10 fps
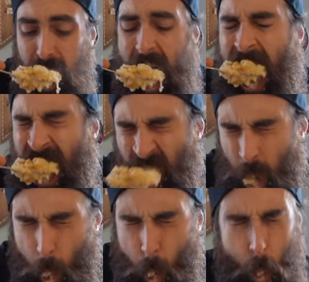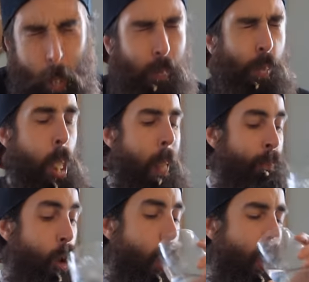was just sat there blowing across the
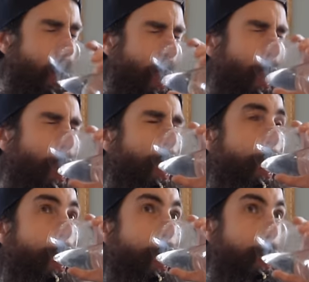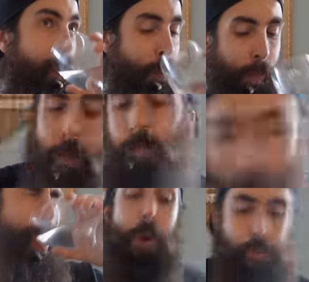table, all over the
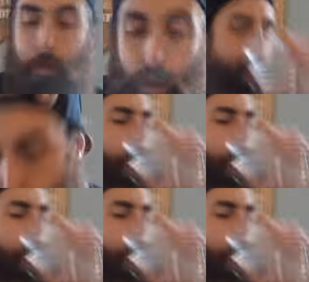mashed potato,